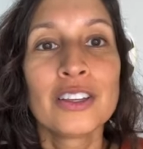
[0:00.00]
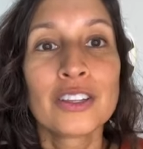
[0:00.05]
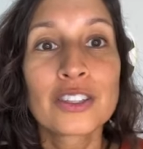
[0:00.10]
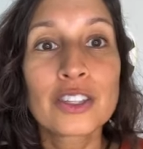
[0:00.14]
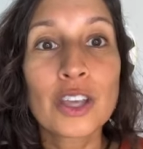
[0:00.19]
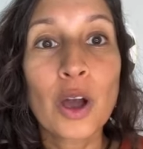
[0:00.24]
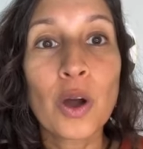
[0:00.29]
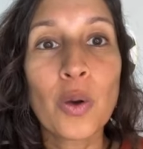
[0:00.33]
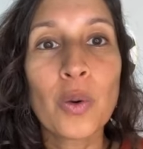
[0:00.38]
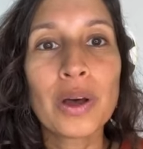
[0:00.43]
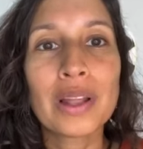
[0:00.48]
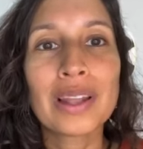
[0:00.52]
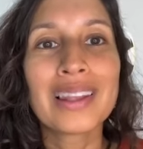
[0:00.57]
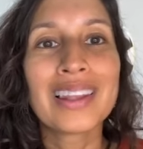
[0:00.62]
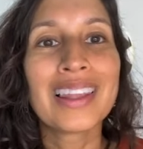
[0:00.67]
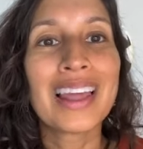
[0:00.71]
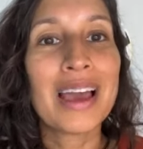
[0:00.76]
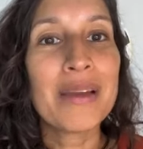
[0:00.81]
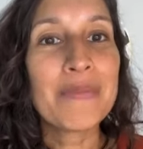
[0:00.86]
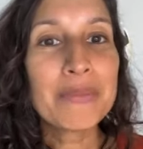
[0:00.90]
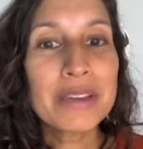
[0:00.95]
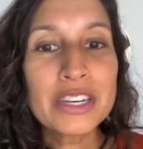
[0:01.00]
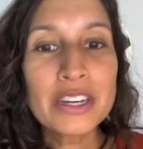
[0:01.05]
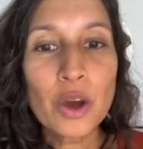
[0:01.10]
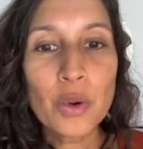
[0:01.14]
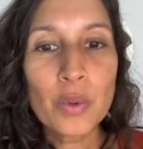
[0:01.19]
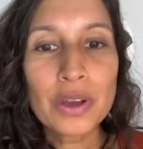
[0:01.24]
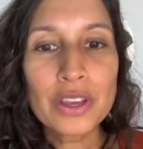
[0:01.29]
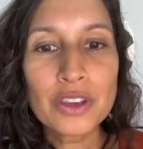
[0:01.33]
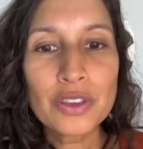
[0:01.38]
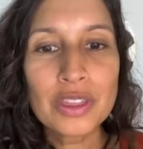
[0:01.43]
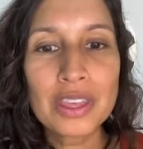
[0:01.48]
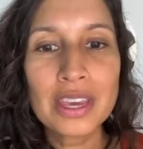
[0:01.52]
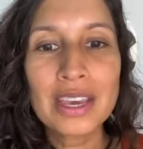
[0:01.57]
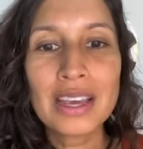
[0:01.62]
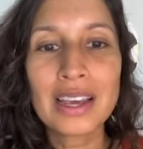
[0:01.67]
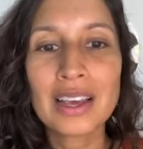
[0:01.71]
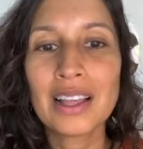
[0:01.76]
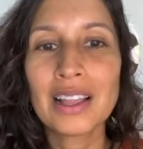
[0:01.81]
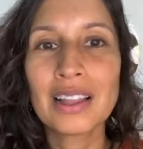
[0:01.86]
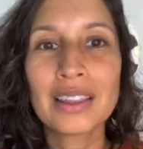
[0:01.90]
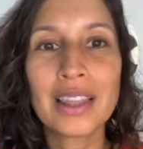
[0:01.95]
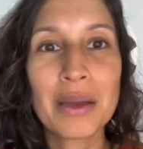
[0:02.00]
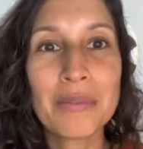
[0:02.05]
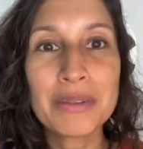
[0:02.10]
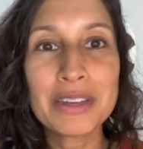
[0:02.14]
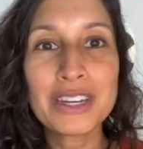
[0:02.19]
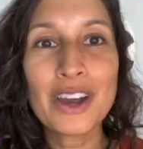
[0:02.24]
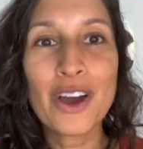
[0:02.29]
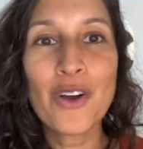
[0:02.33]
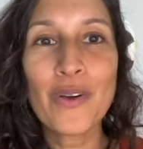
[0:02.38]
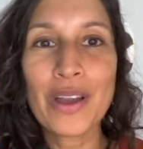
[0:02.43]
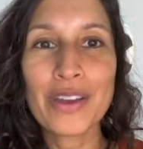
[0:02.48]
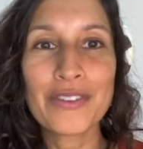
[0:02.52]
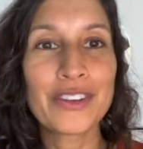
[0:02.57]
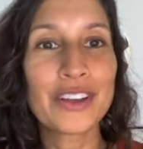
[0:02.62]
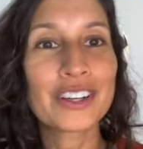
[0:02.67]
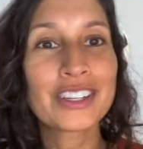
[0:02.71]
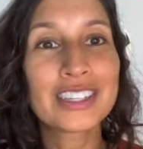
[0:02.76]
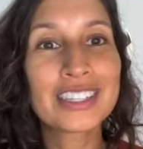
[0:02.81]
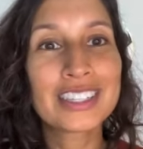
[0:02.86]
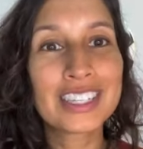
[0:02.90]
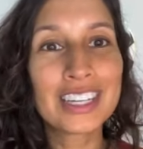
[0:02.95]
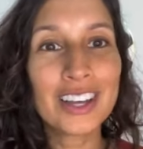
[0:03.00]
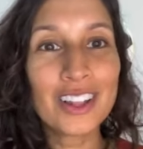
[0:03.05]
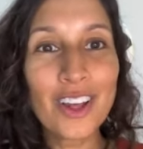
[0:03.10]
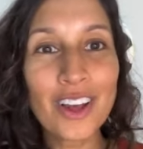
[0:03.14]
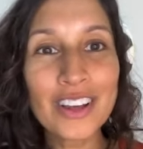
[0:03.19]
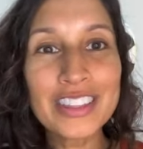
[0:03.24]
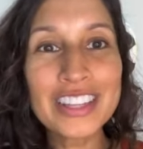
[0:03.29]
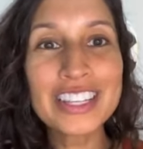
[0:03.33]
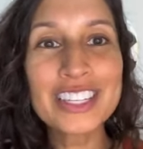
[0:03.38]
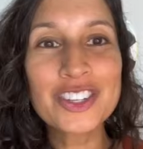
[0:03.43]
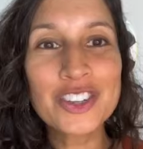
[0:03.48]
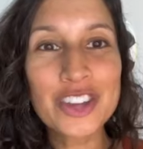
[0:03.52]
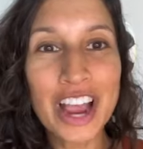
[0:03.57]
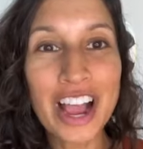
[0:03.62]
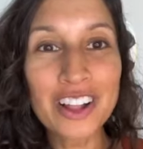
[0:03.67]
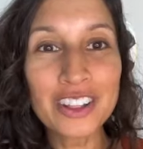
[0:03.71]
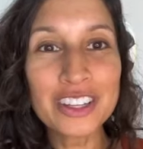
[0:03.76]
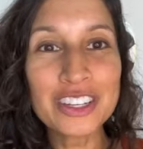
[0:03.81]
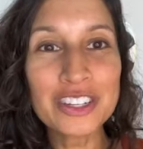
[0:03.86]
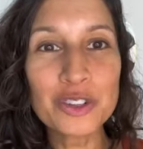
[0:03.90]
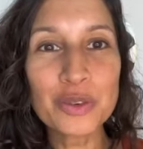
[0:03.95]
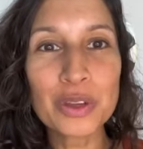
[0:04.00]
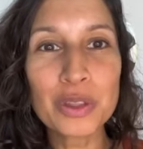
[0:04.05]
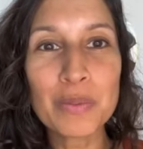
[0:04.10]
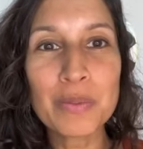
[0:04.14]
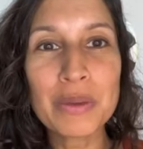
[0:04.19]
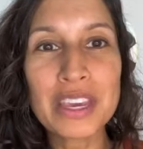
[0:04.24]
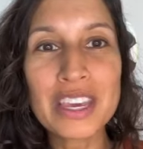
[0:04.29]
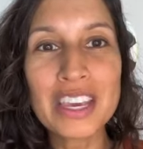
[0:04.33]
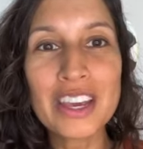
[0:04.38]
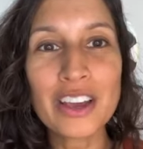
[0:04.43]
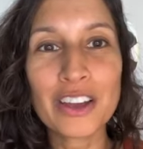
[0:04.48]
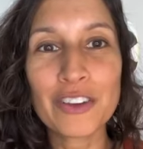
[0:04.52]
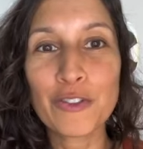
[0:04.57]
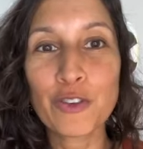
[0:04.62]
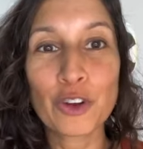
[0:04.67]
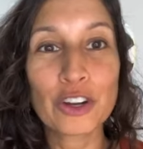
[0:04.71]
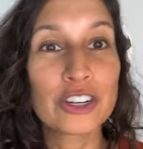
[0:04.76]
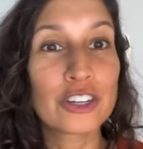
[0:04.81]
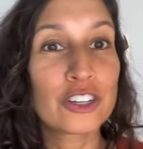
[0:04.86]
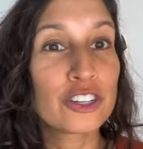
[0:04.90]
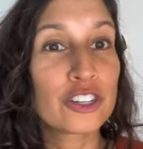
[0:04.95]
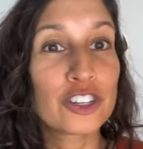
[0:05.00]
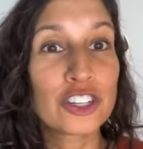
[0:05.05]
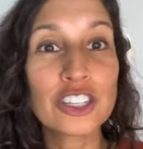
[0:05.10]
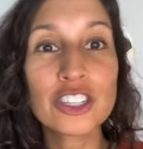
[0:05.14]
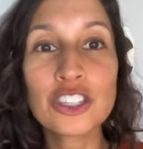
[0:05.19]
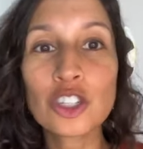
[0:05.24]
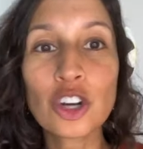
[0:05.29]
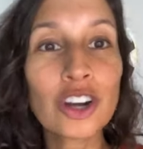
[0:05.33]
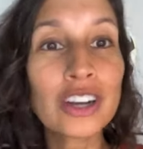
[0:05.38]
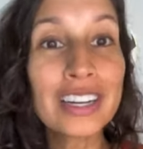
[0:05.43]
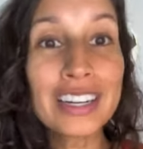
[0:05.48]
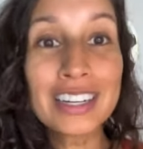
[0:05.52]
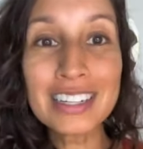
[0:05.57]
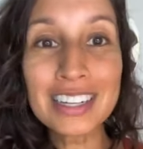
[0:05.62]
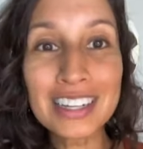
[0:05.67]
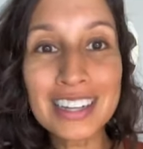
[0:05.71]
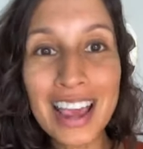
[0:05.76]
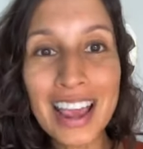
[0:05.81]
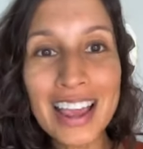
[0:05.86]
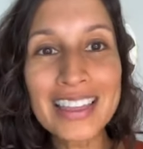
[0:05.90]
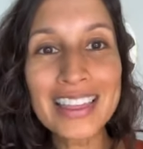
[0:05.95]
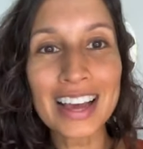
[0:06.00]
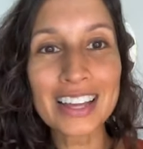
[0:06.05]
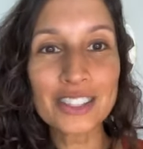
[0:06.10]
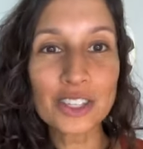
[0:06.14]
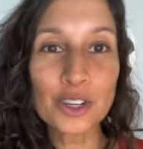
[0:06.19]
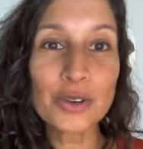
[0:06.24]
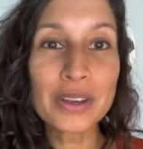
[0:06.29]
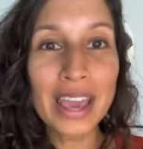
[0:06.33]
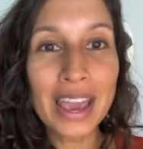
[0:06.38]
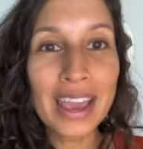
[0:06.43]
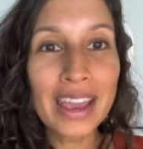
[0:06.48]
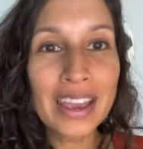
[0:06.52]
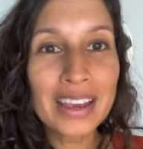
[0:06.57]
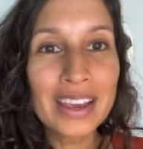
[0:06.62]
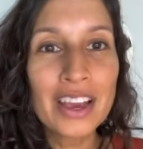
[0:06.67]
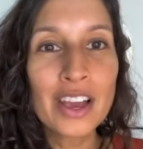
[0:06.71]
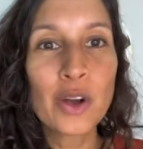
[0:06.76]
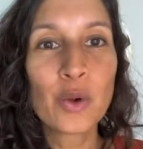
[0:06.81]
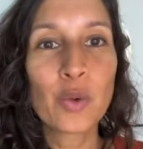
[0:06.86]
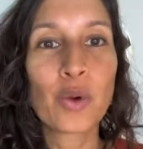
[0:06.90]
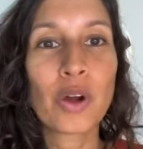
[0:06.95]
So let me know what you think. Let me know if you're still on this challenge with me. If we're just starting today, that's okay.